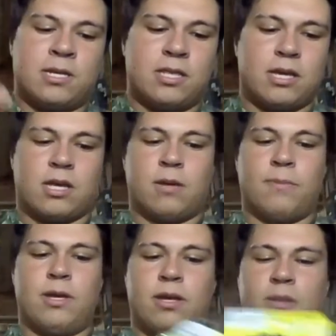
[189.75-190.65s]
They come
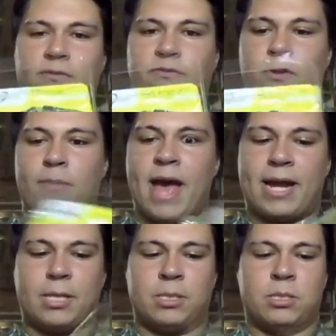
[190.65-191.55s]
in a
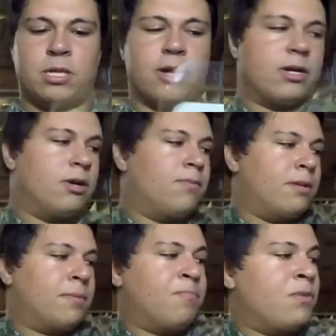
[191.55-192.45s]
4-pack, as you can see. I already
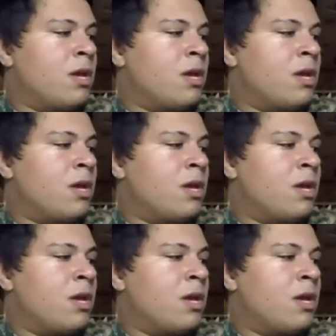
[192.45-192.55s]
opened them.